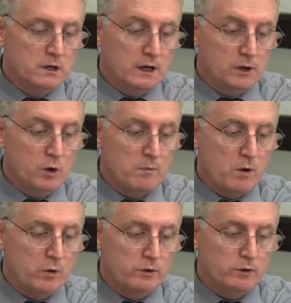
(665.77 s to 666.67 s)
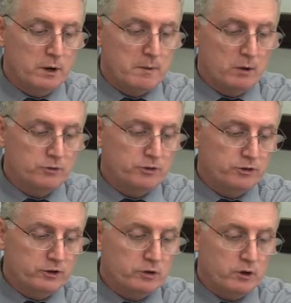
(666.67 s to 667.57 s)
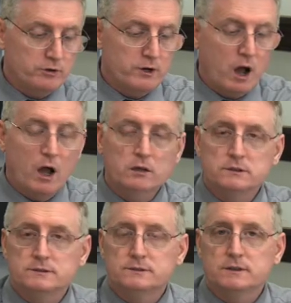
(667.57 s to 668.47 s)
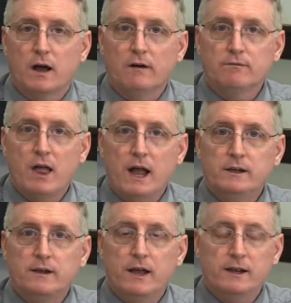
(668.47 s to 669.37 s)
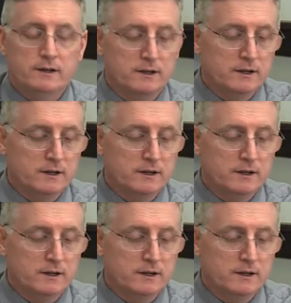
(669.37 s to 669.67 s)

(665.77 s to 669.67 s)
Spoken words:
homeowner, about $600 of that debt,